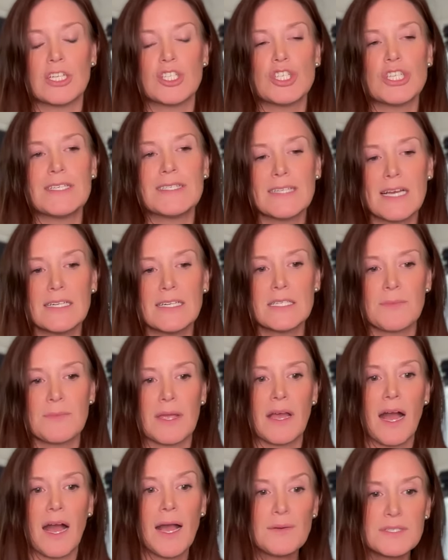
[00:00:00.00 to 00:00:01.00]
And she said to
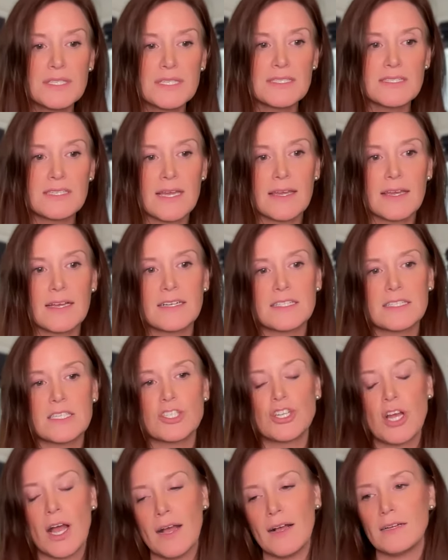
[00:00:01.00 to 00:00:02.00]
me, I was a psychic as a
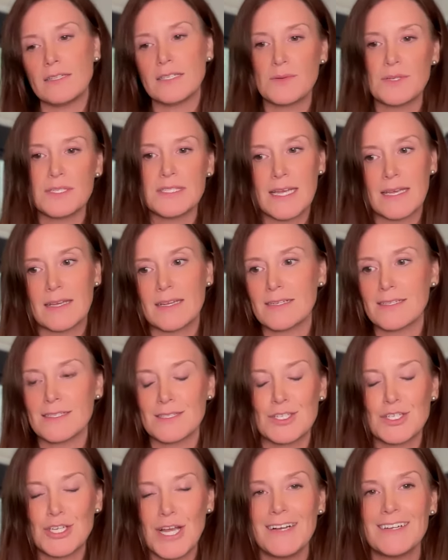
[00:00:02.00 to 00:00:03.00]
child. I was psychic
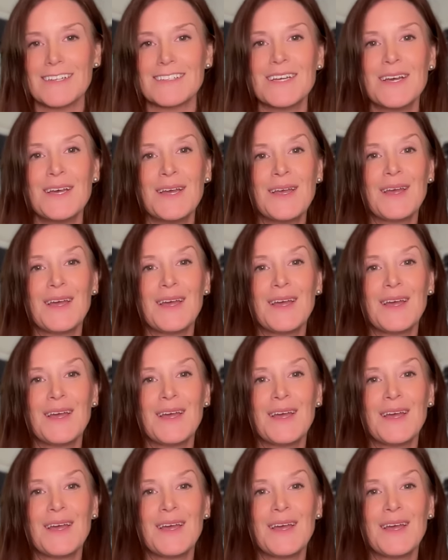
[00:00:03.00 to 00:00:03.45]
as a child.